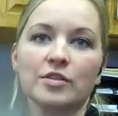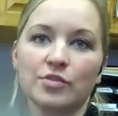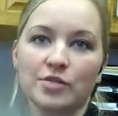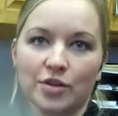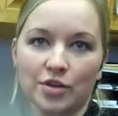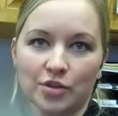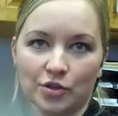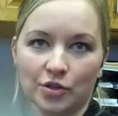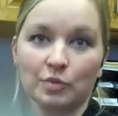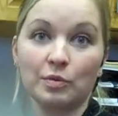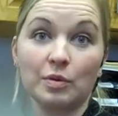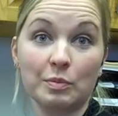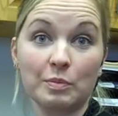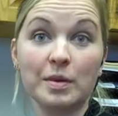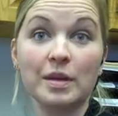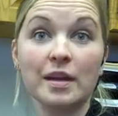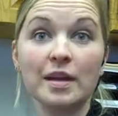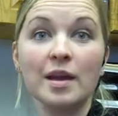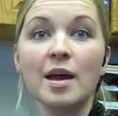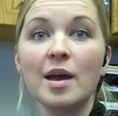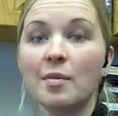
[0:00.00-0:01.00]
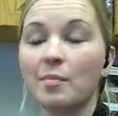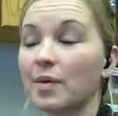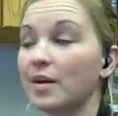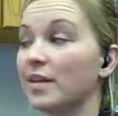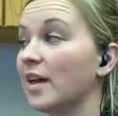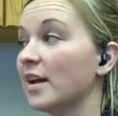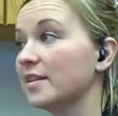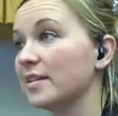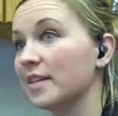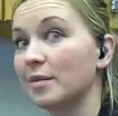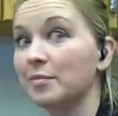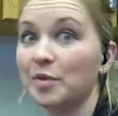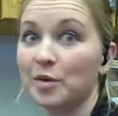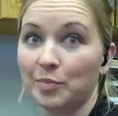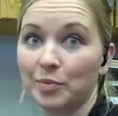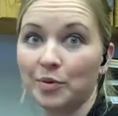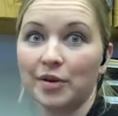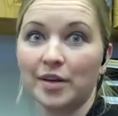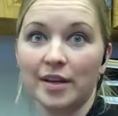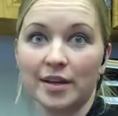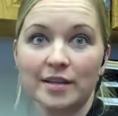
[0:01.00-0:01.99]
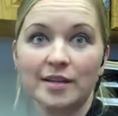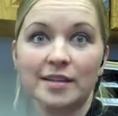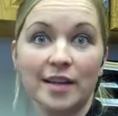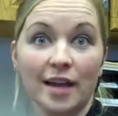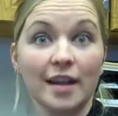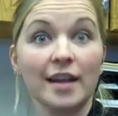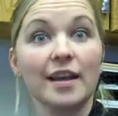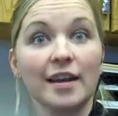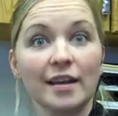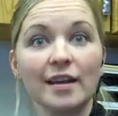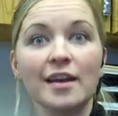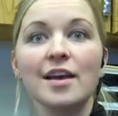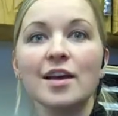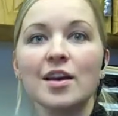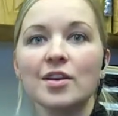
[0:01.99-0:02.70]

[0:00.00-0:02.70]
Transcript: like traditional would be. By that time, they're pretty ecstatic.